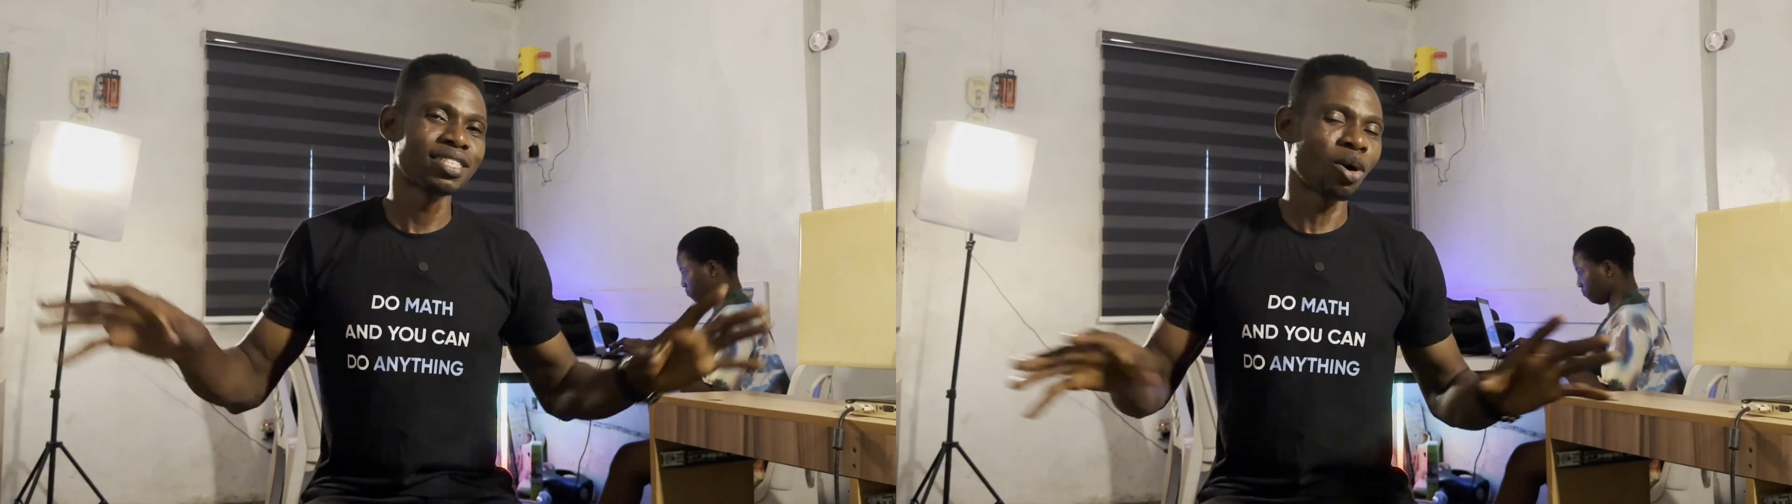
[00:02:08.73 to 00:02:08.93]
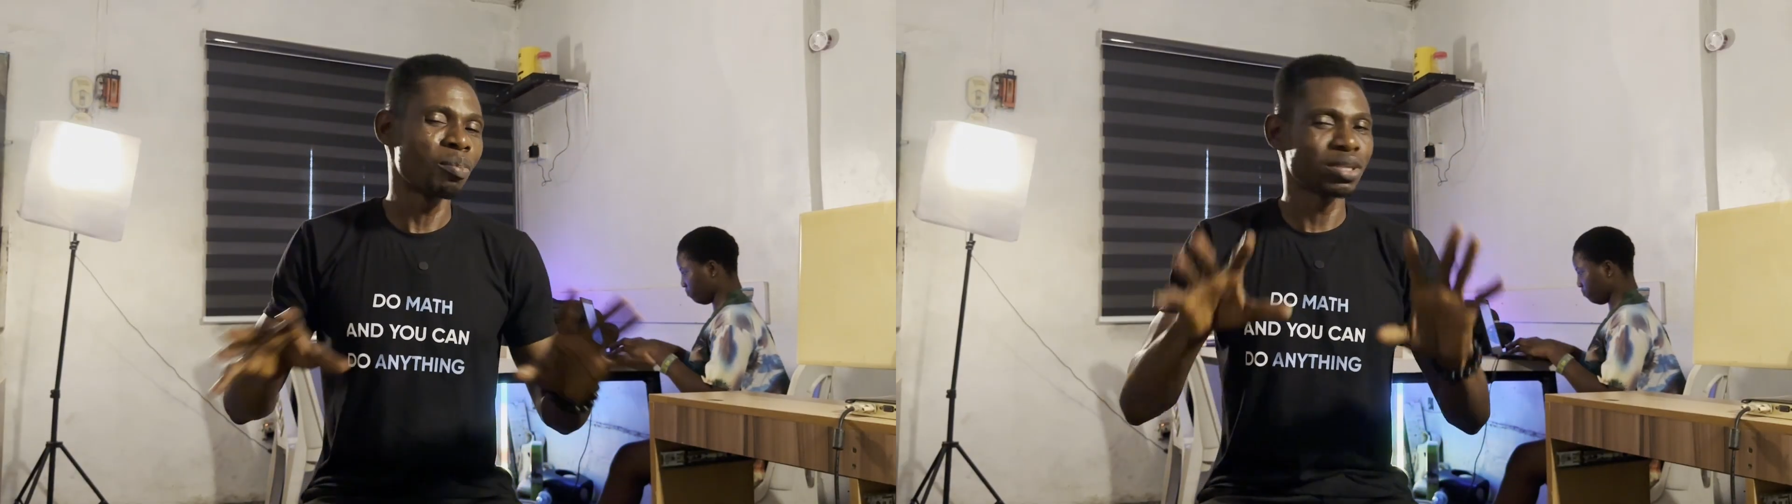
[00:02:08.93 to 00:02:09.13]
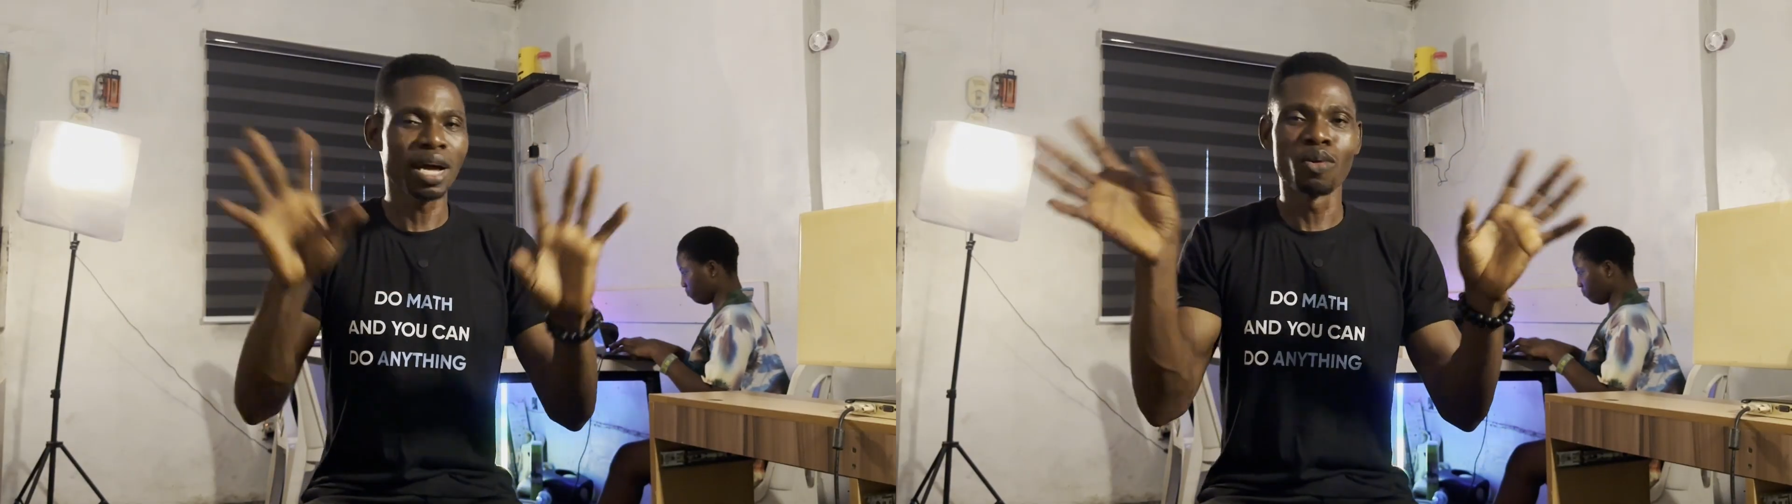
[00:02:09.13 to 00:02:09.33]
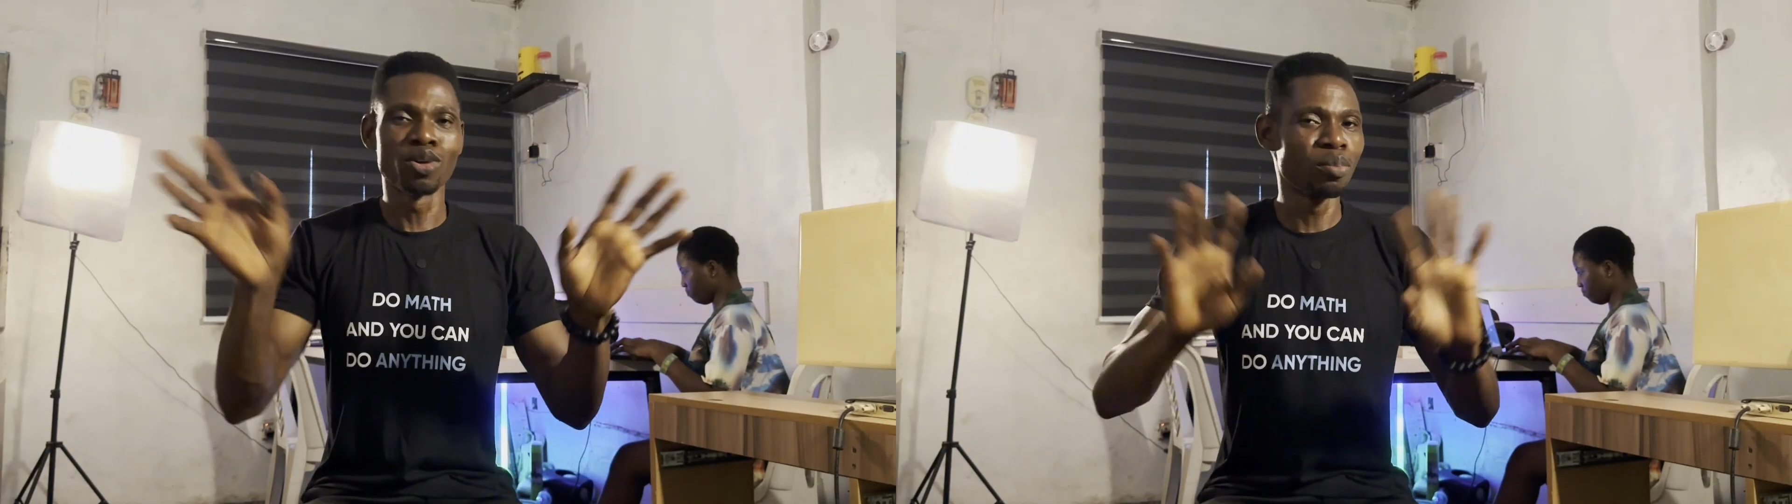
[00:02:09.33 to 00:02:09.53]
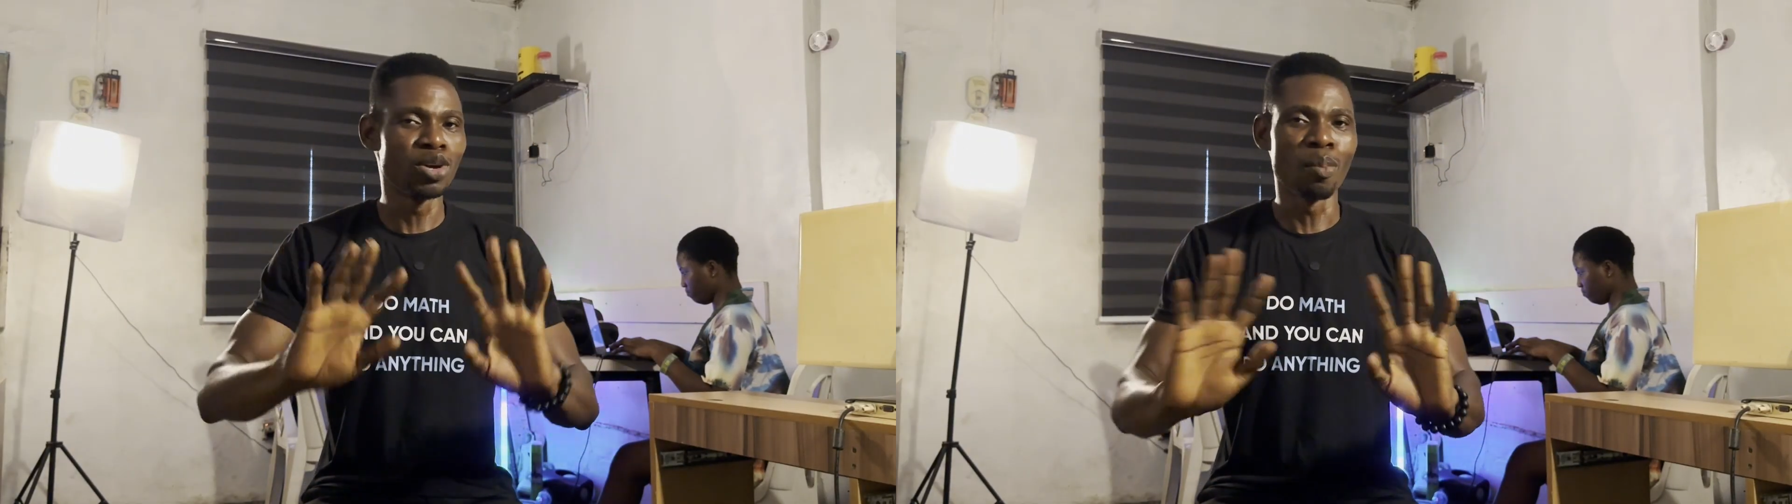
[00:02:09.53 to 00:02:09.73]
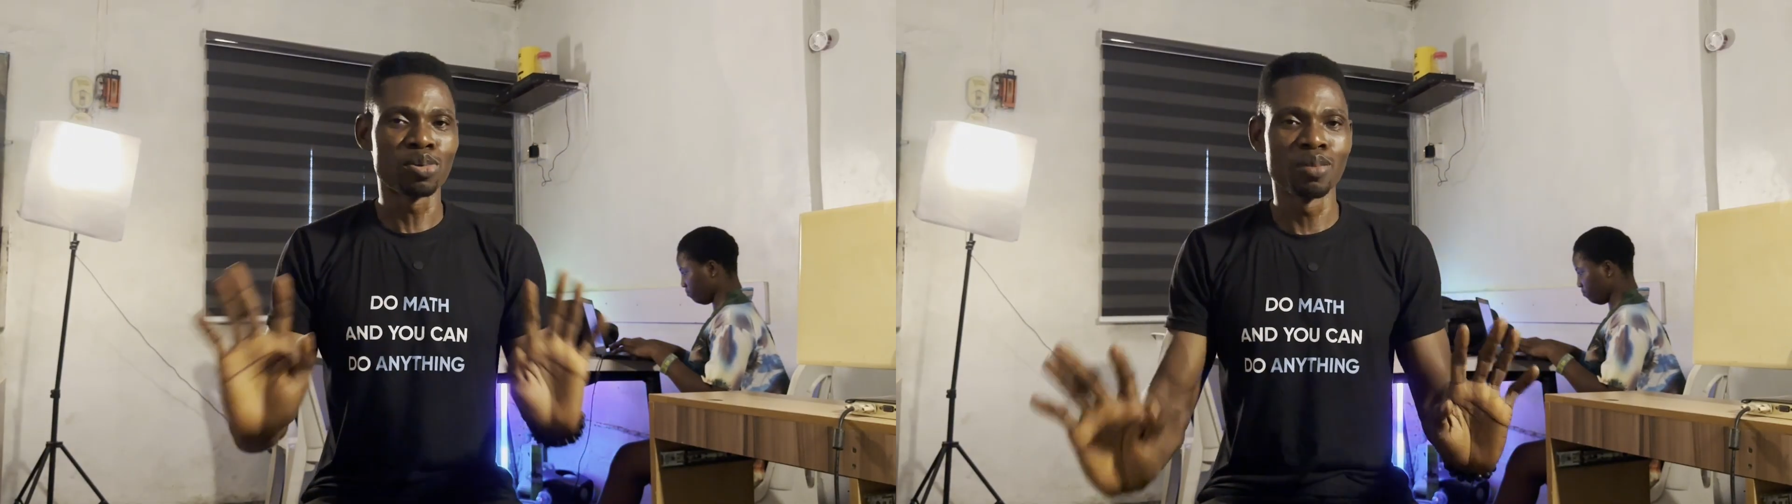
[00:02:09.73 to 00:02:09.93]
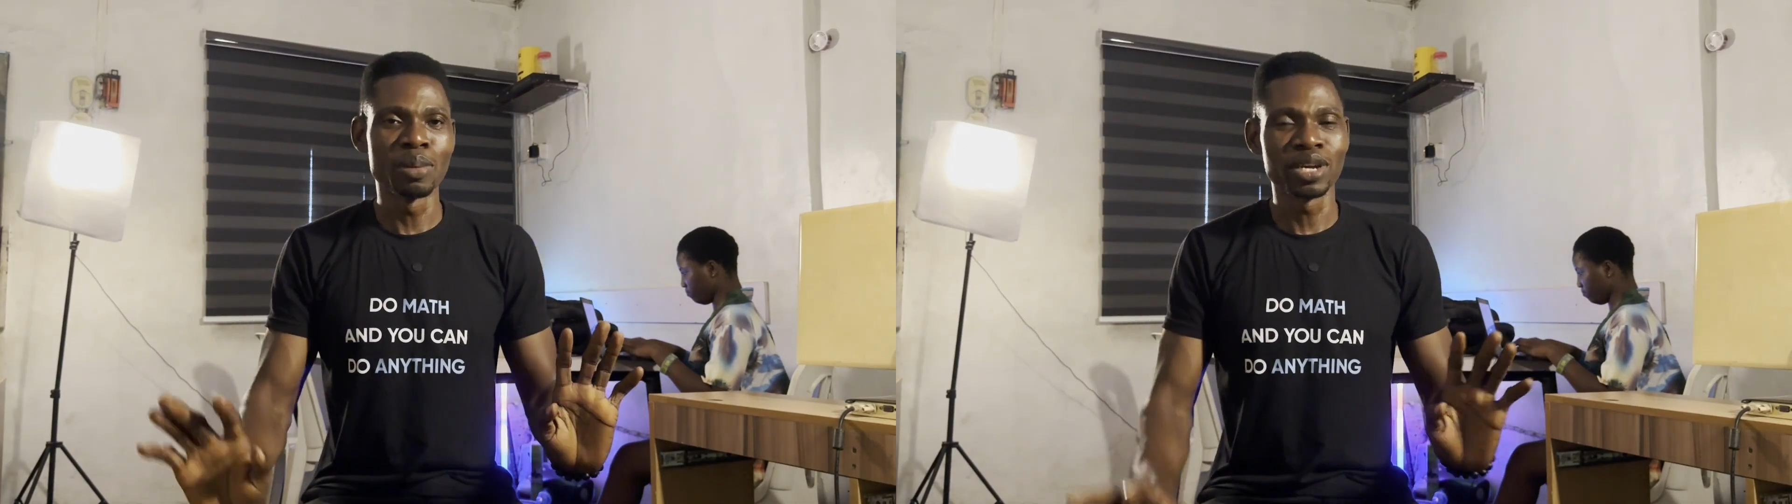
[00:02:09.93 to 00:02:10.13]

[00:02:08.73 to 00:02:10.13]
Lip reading: computer will not be your problem.